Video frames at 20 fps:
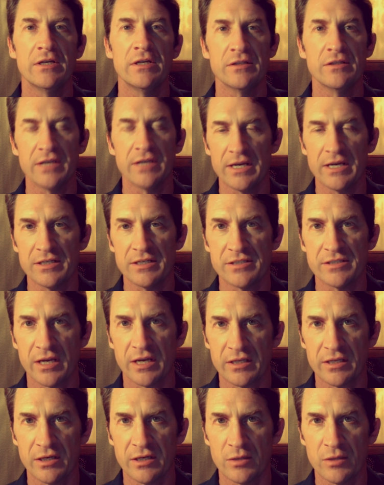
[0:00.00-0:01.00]
in the
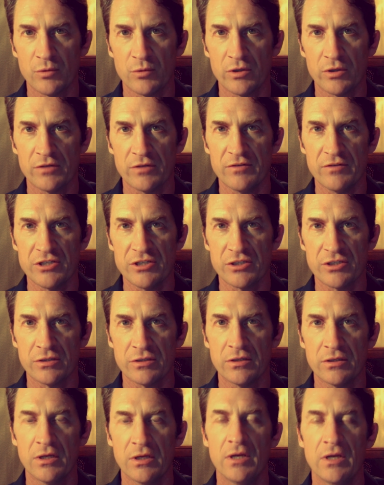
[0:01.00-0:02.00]
82nd Airborne
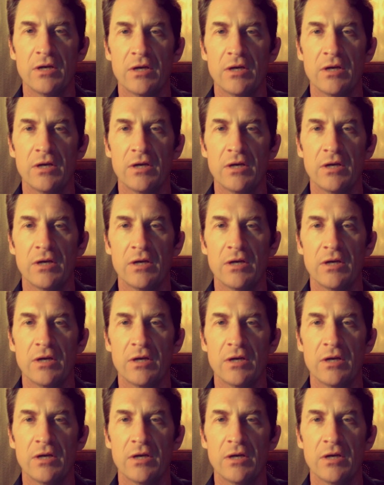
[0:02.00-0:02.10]
Division